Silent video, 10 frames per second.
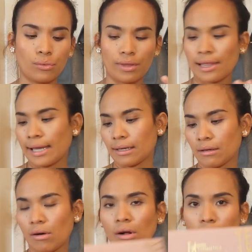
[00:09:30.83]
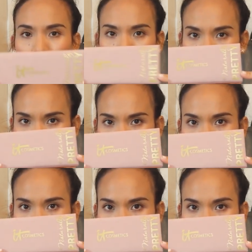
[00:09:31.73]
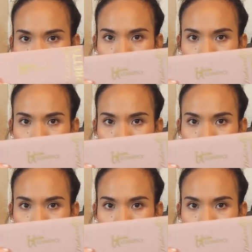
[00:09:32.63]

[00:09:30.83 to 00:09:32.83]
with like gold writing on it.